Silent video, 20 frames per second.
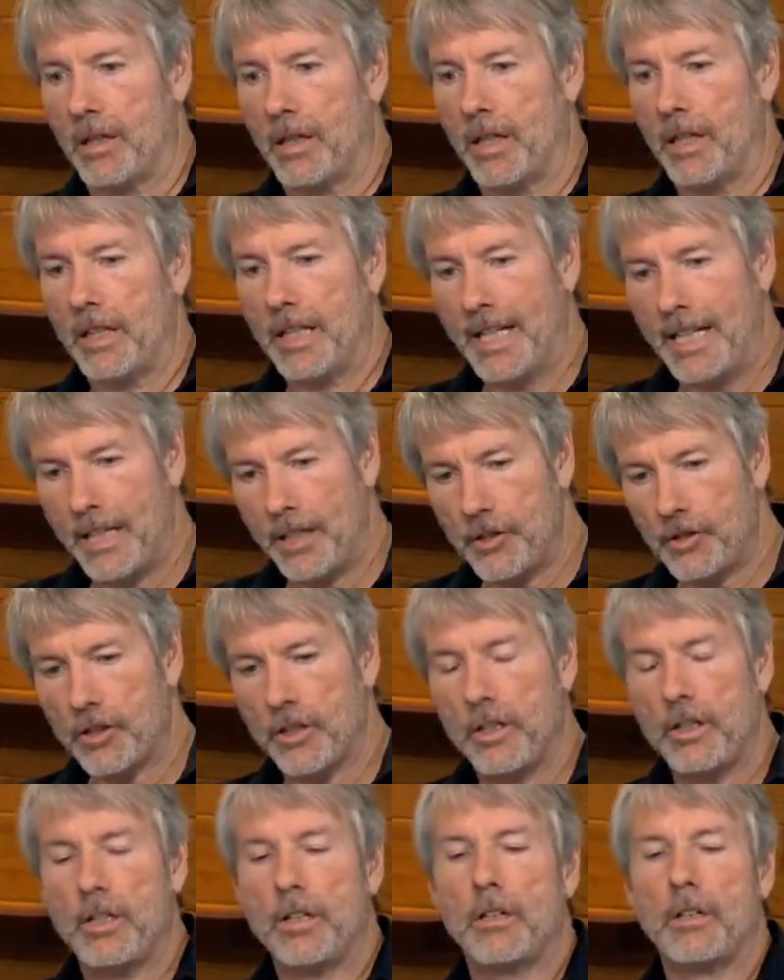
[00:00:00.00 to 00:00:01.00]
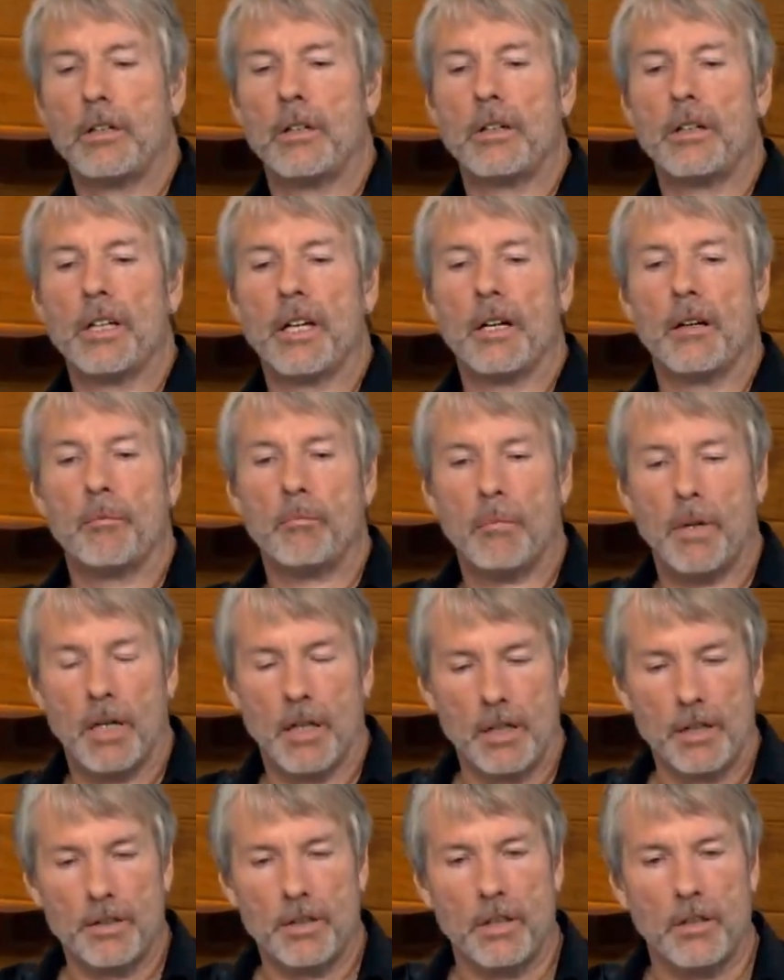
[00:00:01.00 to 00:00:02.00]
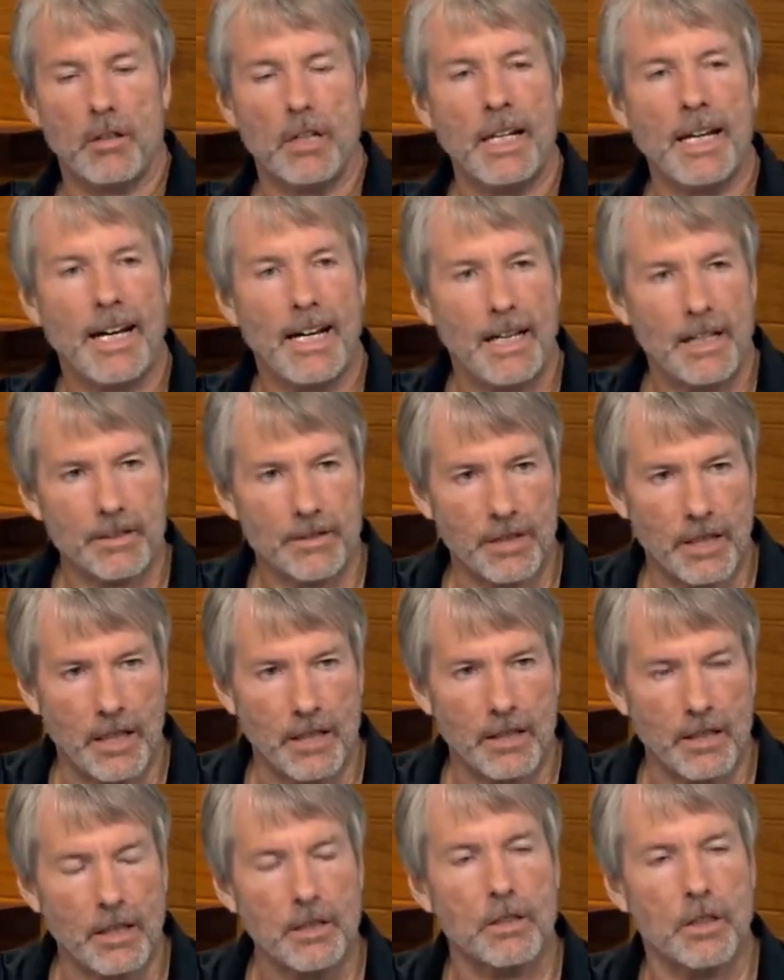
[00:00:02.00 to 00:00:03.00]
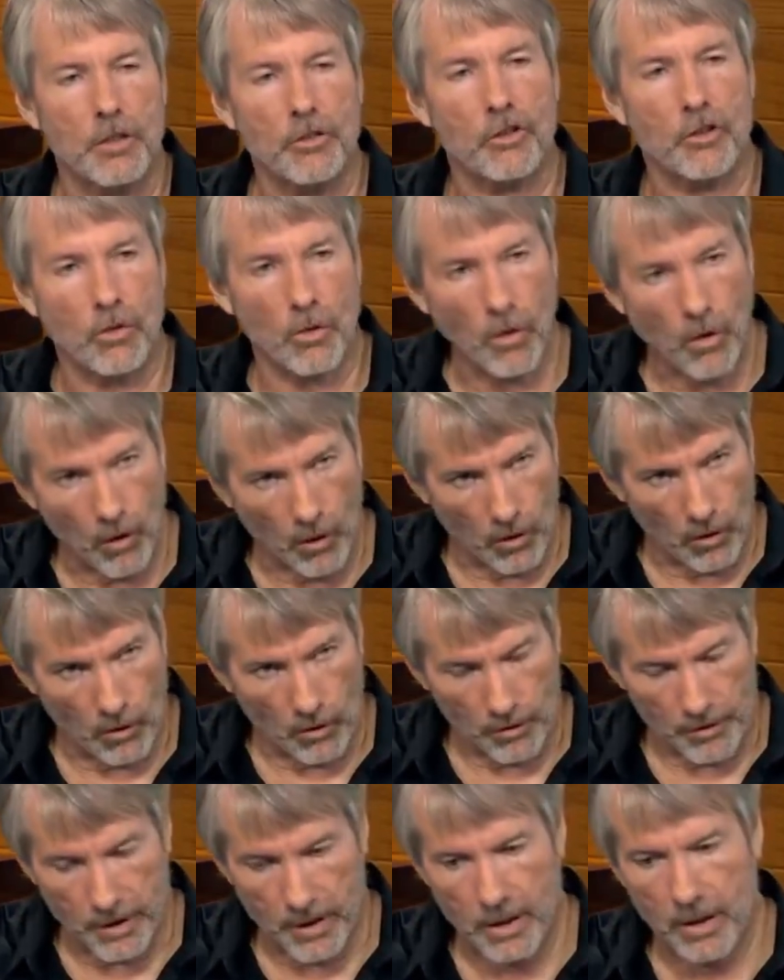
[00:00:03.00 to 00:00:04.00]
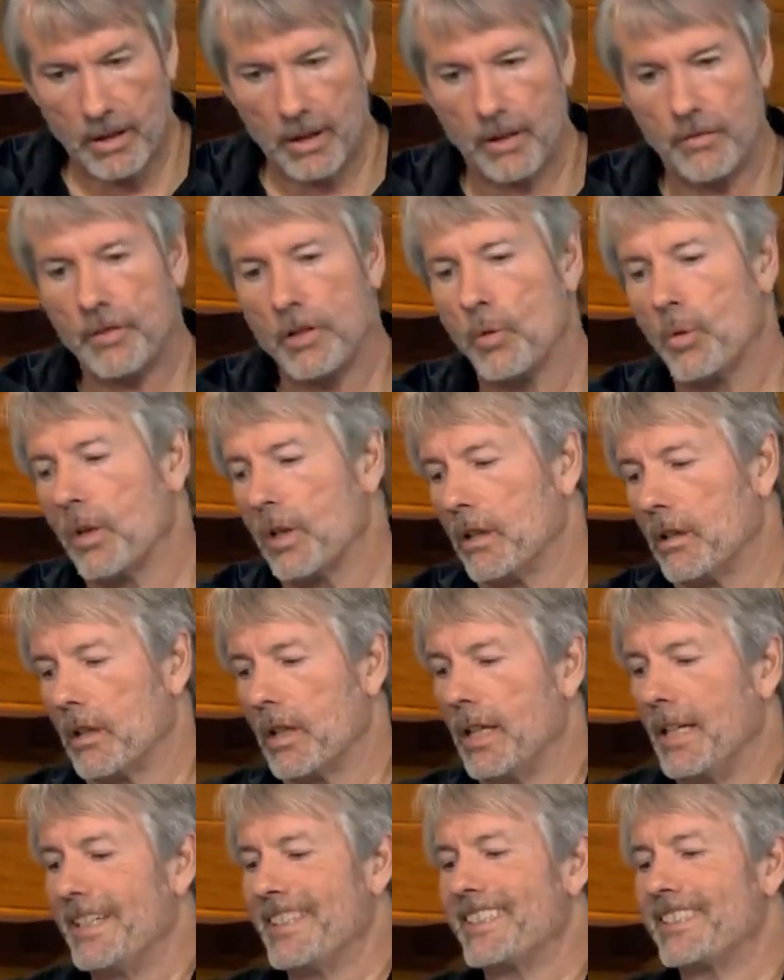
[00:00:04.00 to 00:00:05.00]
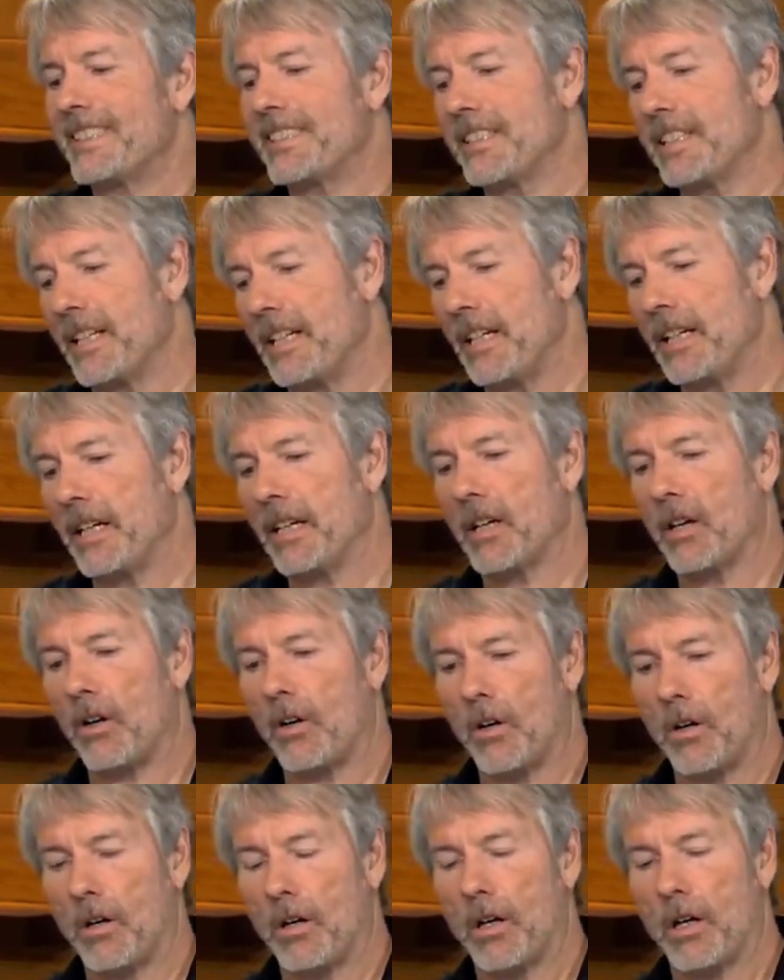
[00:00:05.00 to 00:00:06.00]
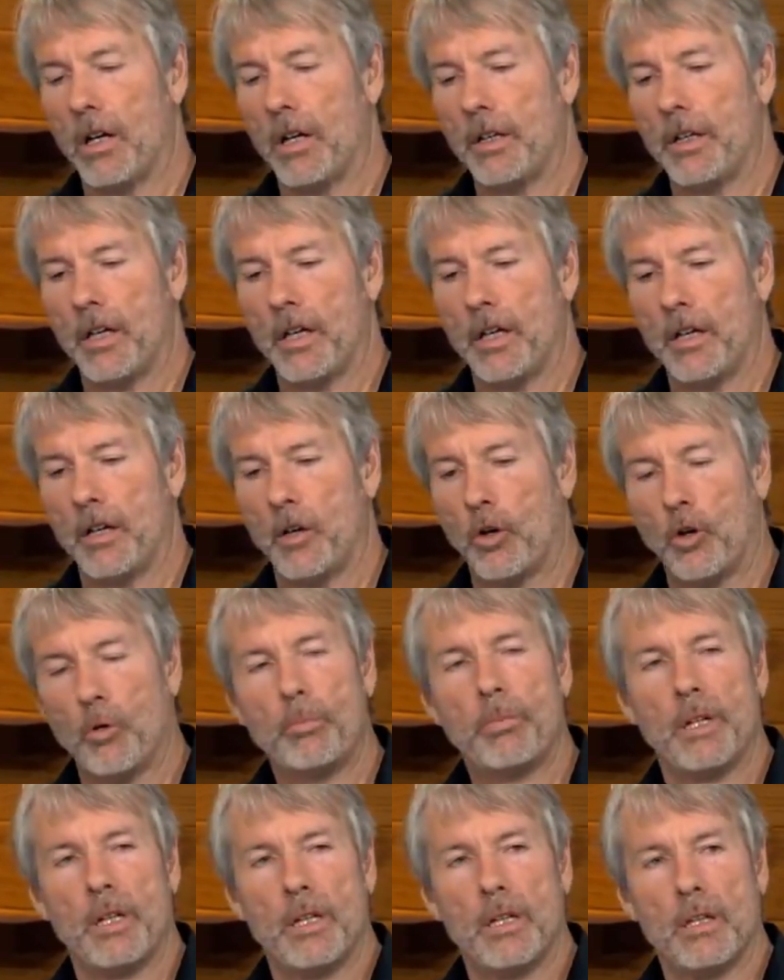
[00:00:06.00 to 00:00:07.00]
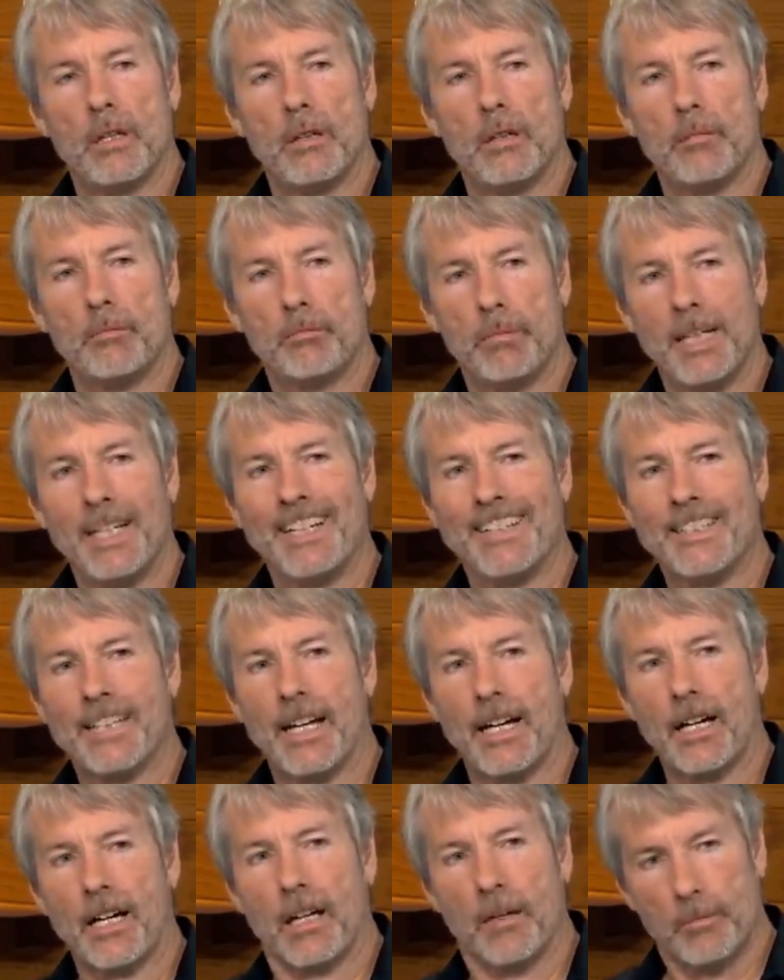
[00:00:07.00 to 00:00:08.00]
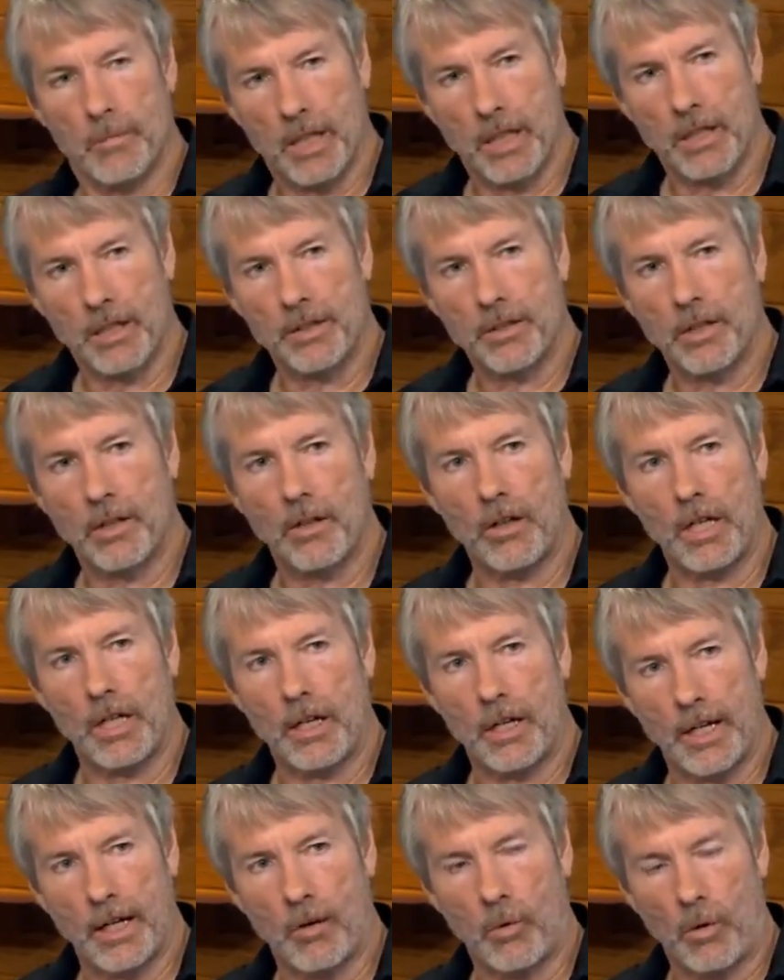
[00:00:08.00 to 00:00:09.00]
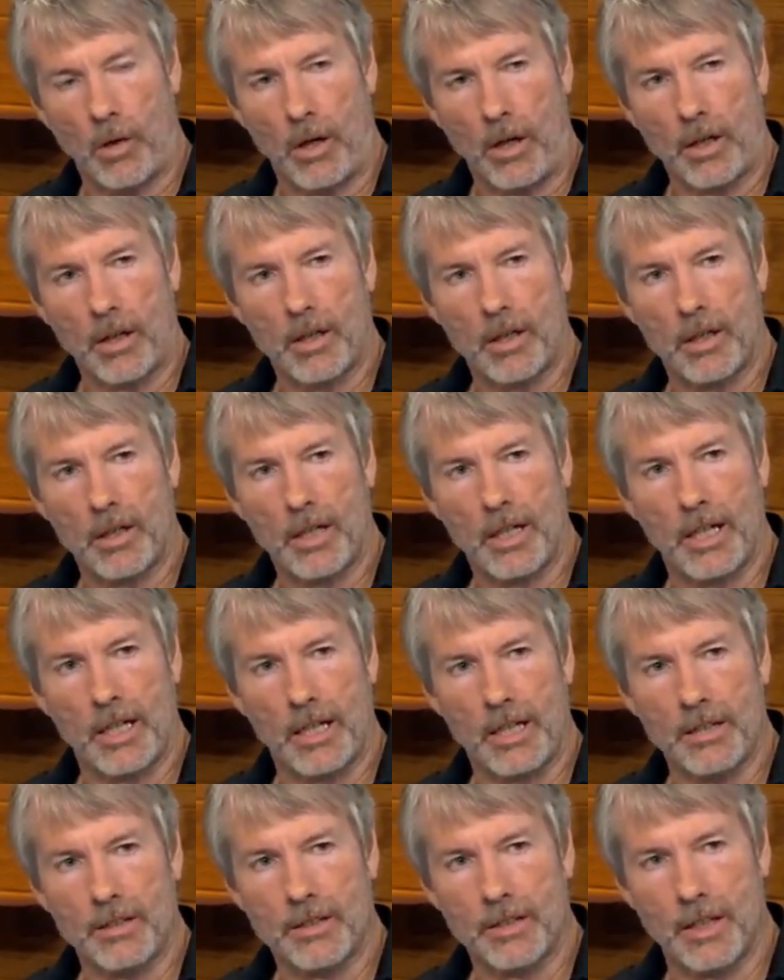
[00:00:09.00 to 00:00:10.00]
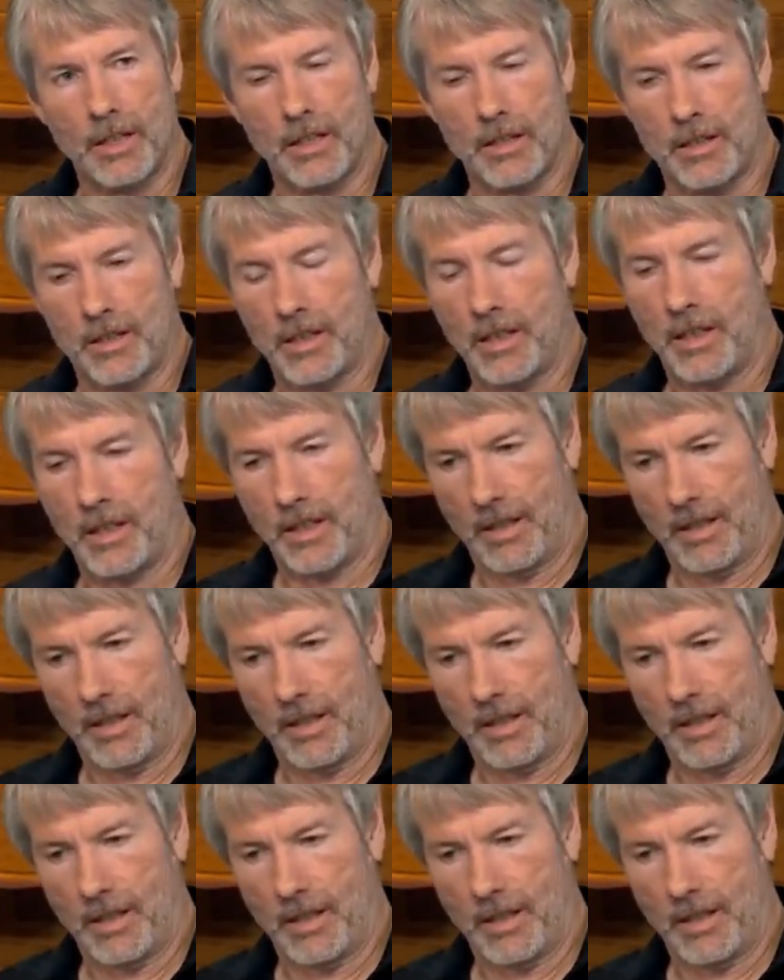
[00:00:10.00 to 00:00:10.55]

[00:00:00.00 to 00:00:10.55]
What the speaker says: engineered monetary asset, a digital gold, if you will, sitting on an open big tech monetary network. And I said,